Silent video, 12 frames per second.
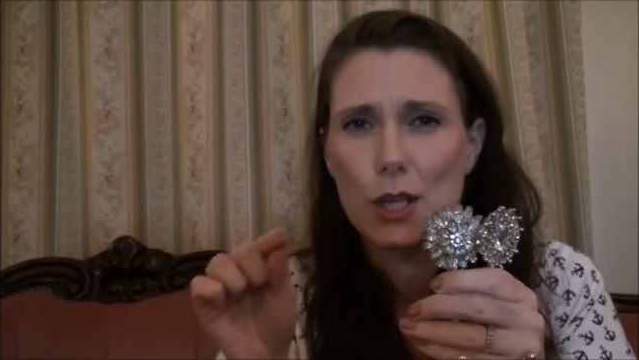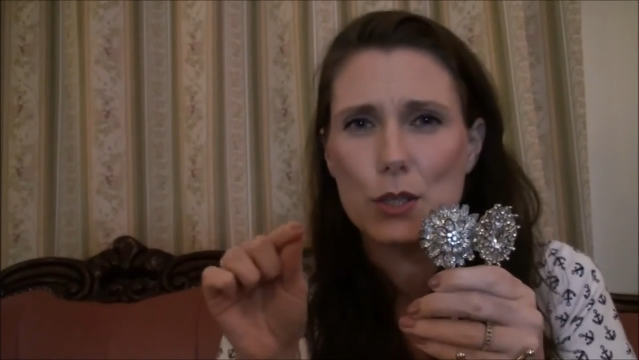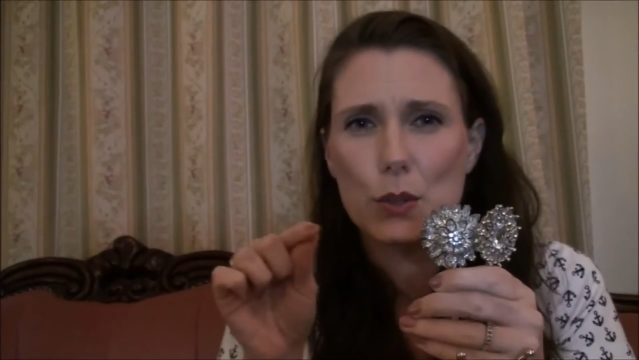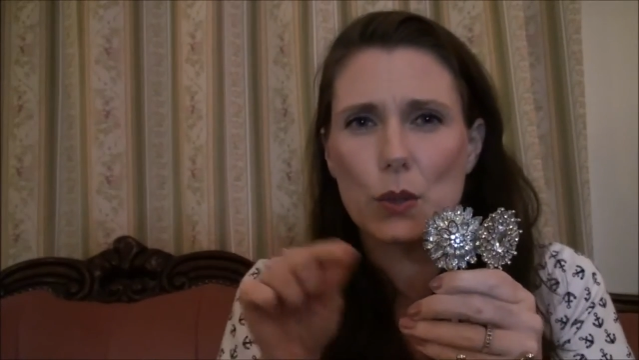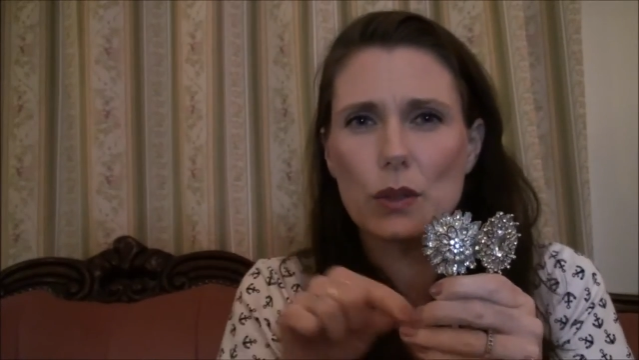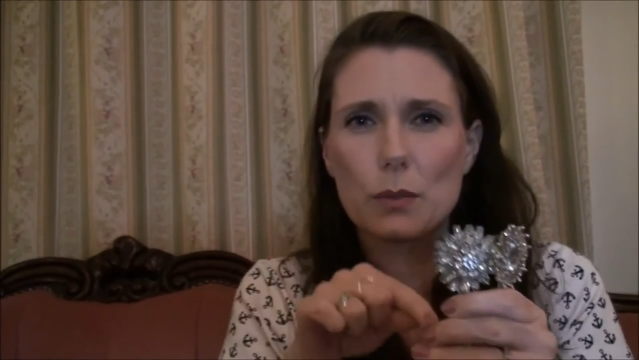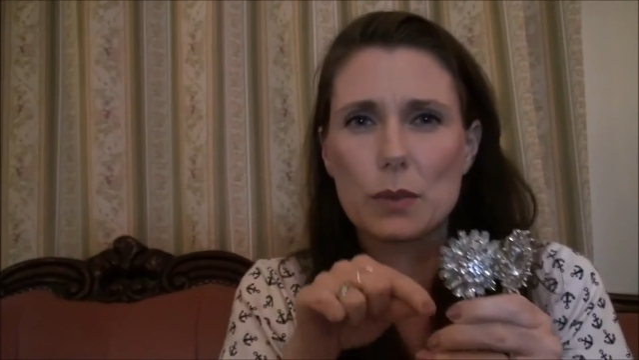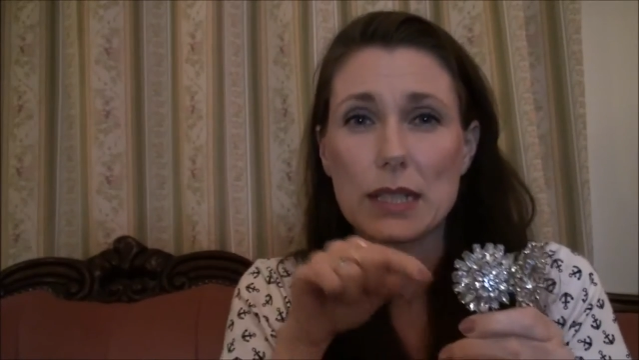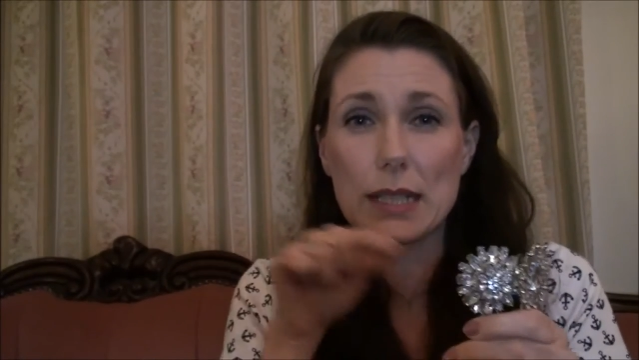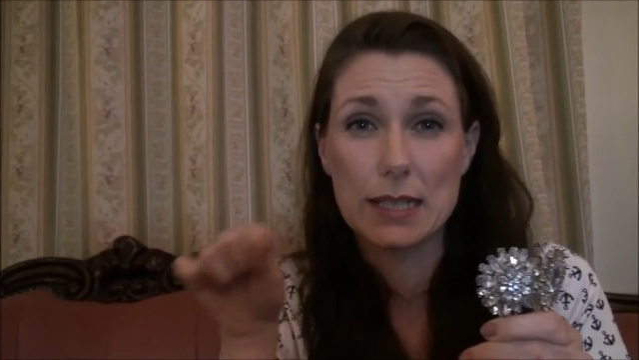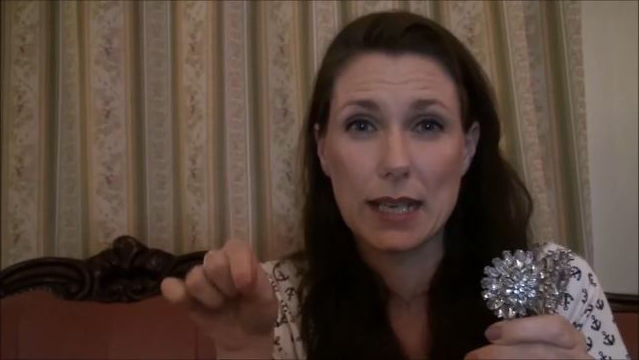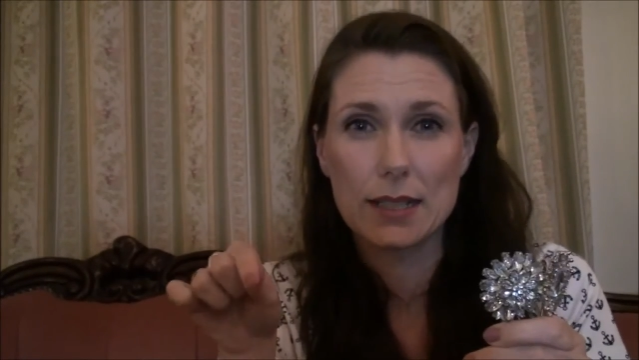so there was
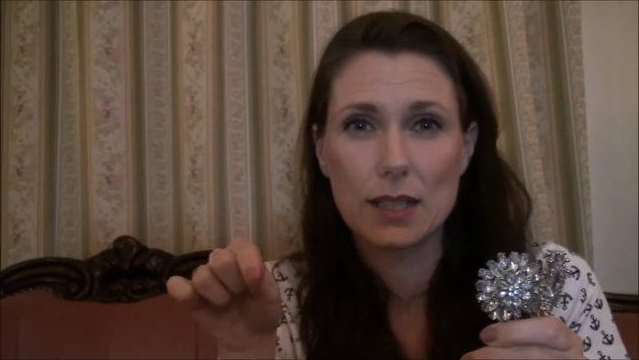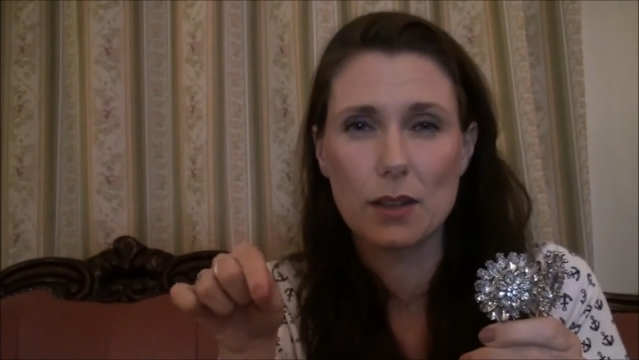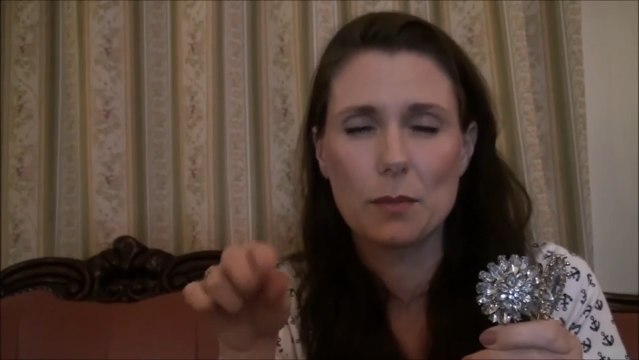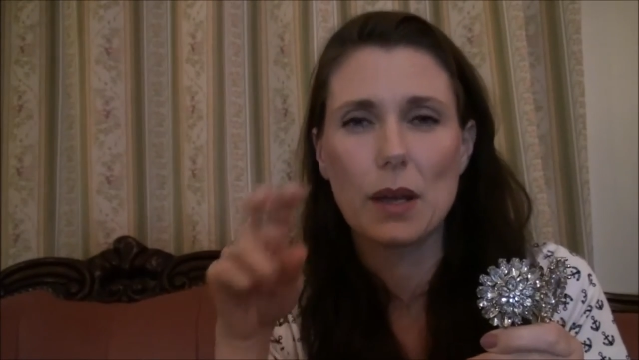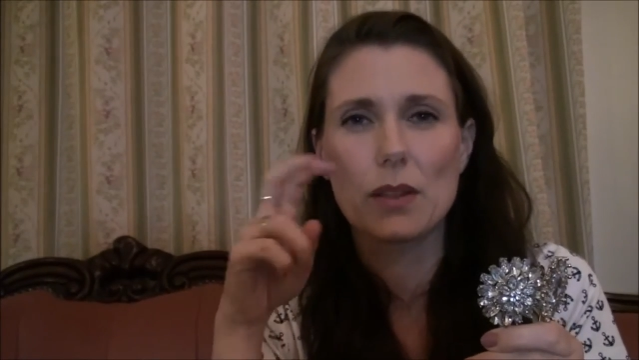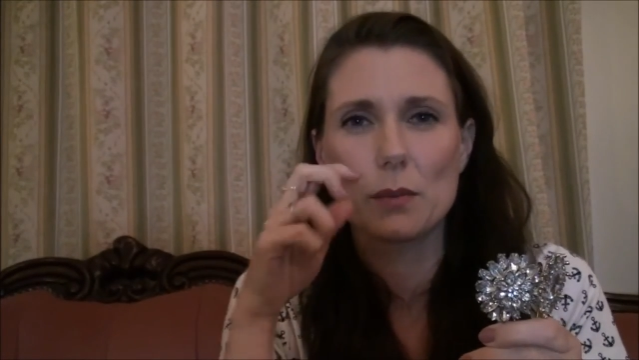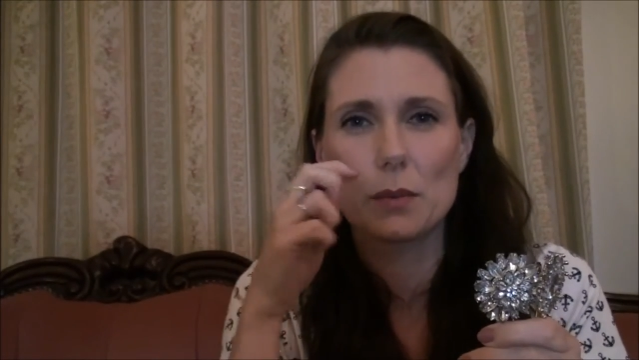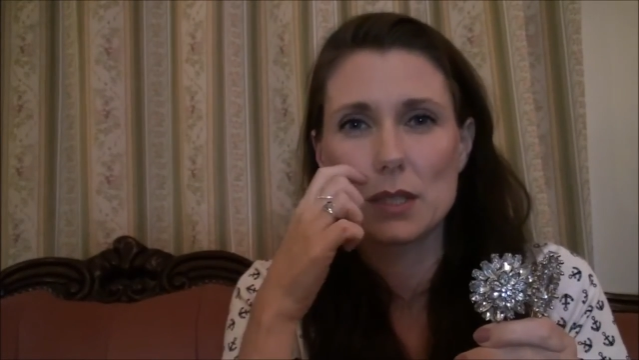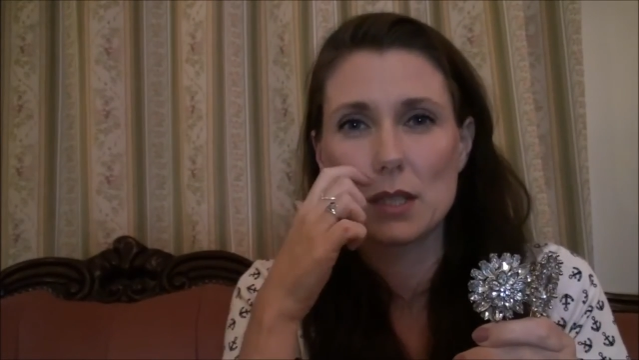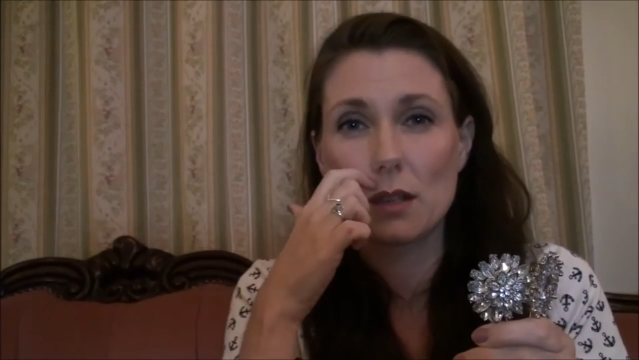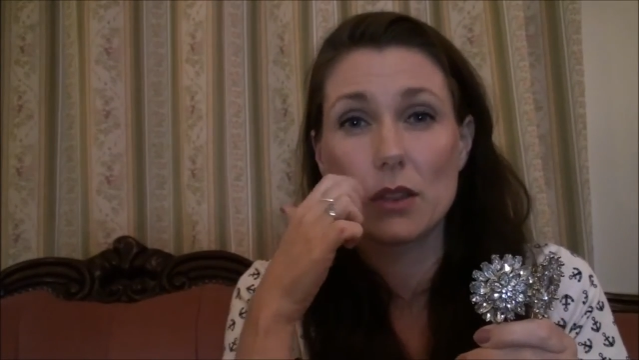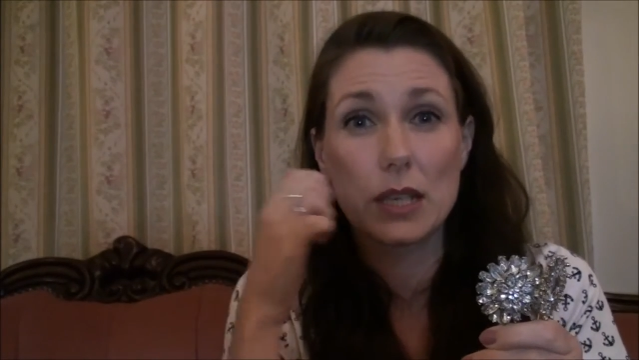like six of them and there
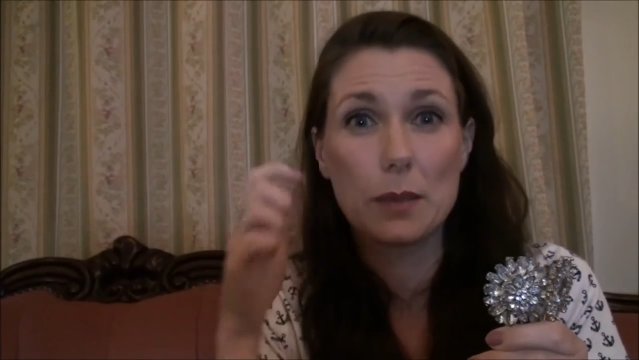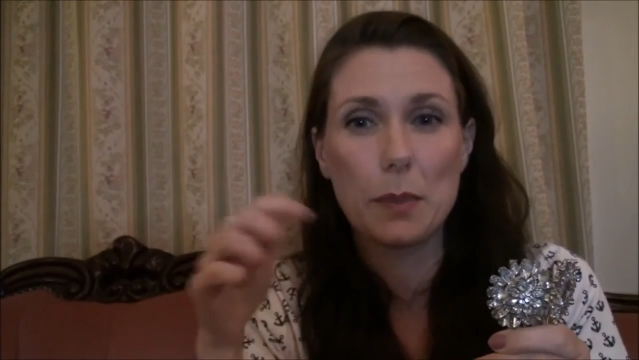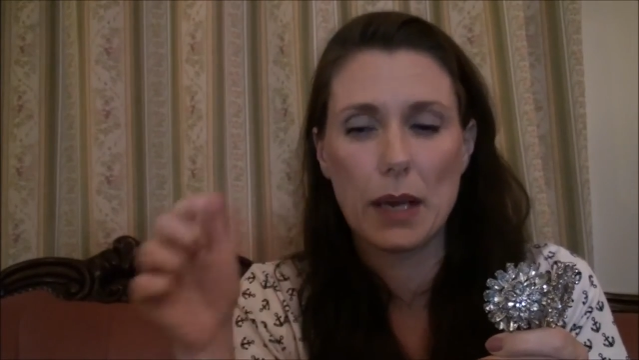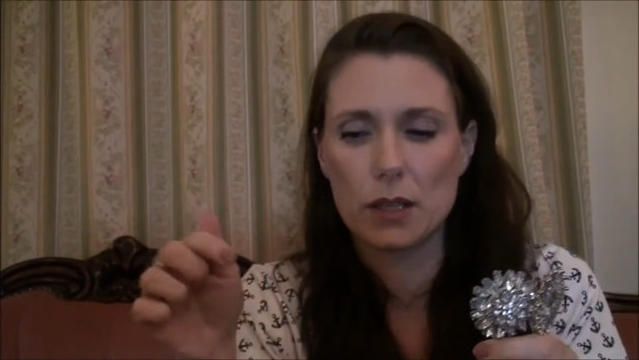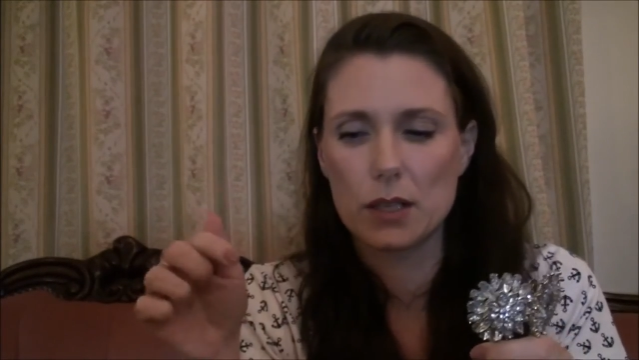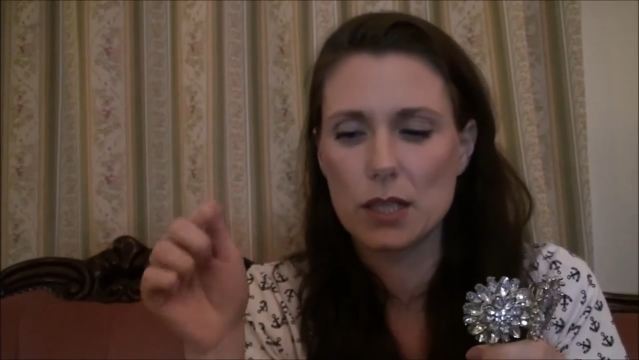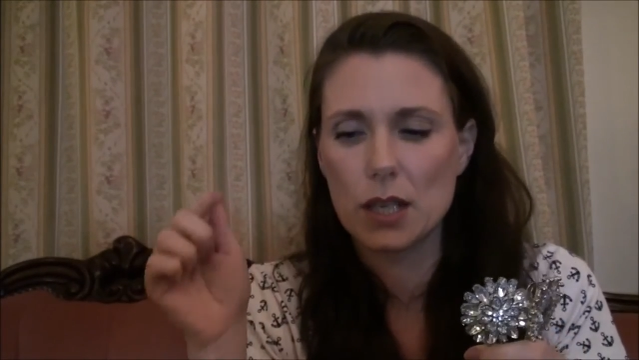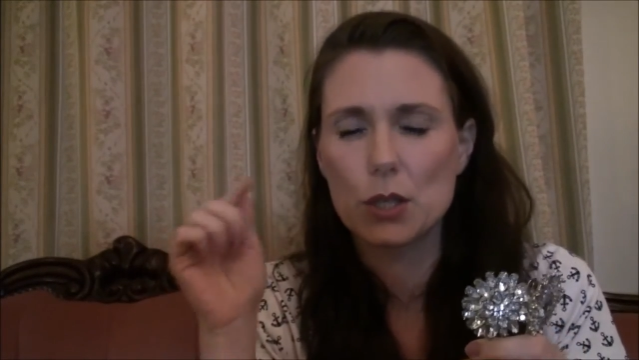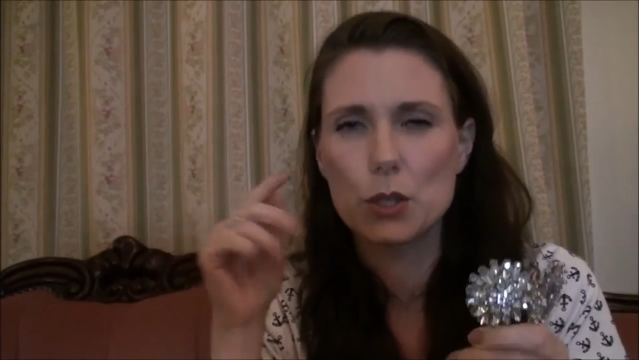was three pairs.